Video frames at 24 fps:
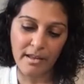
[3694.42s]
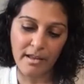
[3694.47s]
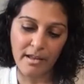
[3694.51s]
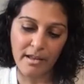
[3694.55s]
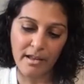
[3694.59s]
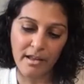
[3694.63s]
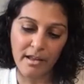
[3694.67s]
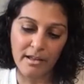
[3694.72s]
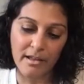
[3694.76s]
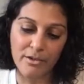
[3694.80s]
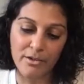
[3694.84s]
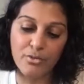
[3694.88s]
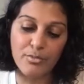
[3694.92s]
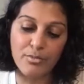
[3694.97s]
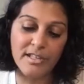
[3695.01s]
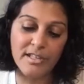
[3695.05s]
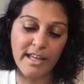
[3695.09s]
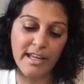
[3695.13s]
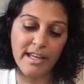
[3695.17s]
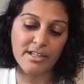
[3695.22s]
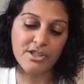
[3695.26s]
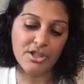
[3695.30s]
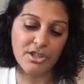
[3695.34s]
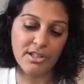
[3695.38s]

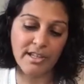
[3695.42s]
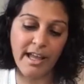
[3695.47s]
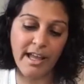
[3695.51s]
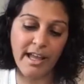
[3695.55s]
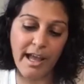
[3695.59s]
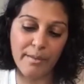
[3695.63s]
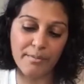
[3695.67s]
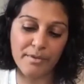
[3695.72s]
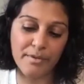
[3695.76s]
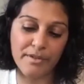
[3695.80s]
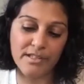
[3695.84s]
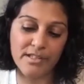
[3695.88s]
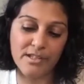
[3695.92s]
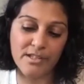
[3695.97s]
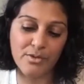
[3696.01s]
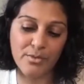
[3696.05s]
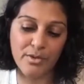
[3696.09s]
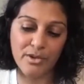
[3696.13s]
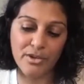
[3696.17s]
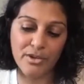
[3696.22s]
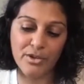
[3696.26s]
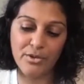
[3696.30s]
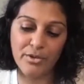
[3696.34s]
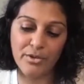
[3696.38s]
Illumination happens
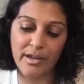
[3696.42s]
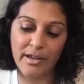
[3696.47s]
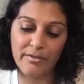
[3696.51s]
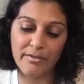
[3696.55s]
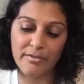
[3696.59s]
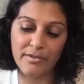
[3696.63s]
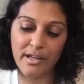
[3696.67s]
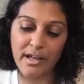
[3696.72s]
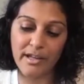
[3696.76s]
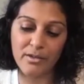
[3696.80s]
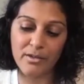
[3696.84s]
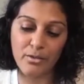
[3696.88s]
when you have not